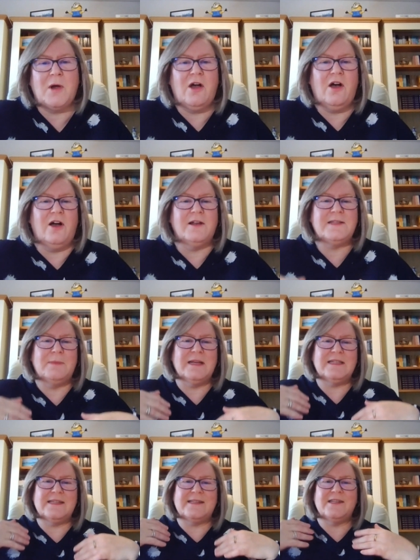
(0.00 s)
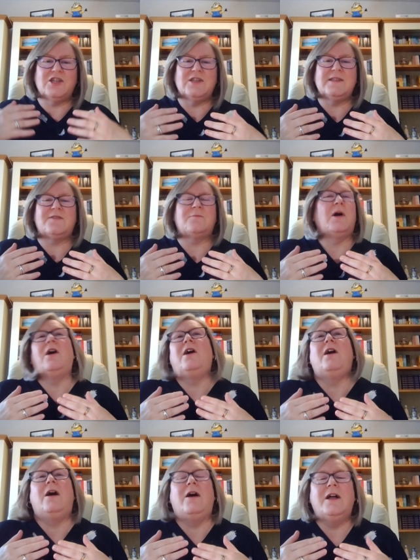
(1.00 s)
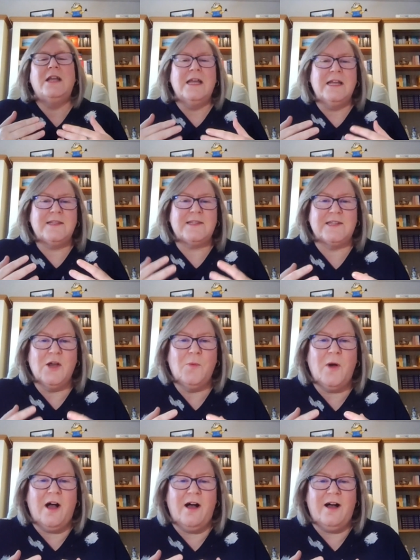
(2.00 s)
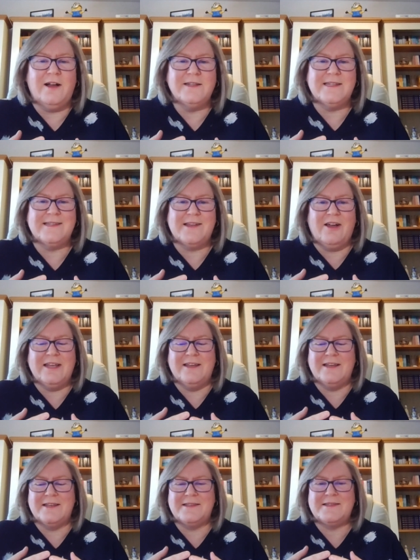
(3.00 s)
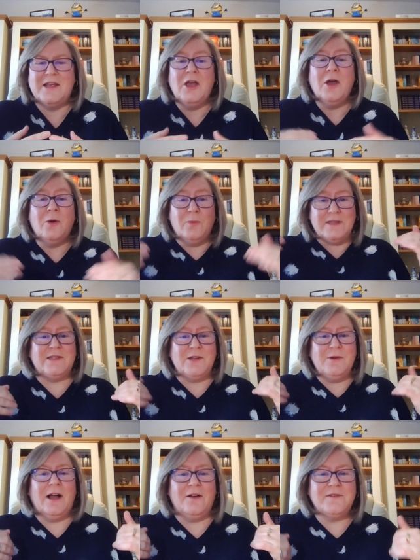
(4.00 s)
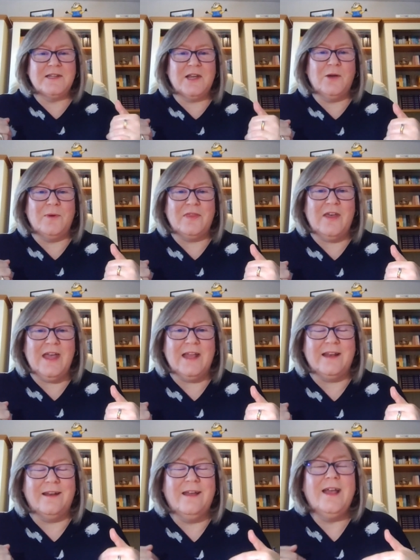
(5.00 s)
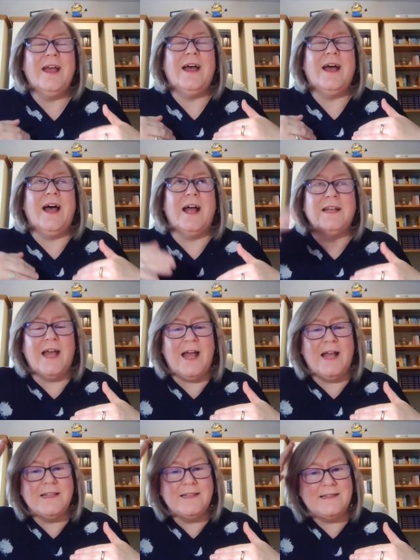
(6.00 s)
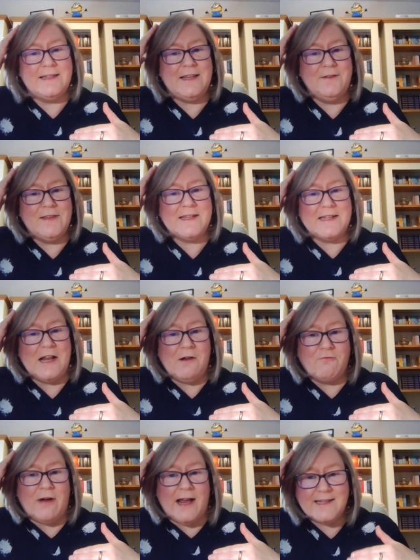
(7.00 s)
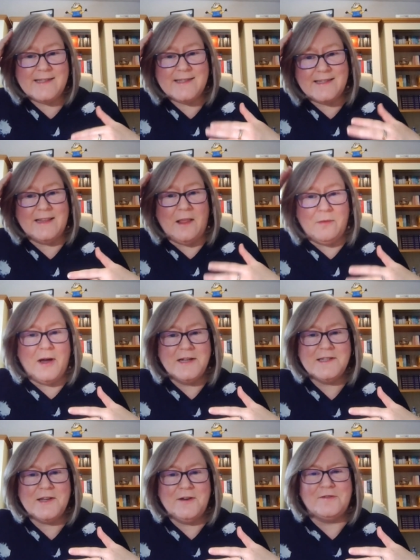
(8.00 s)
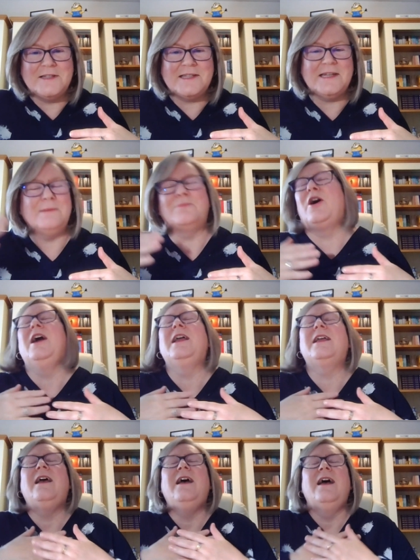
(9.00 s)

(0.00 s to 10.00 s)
our heart, to make decisions from our heart, to know what our heart desires, we do have to go within and and give this a little rest let the mind go for a tea break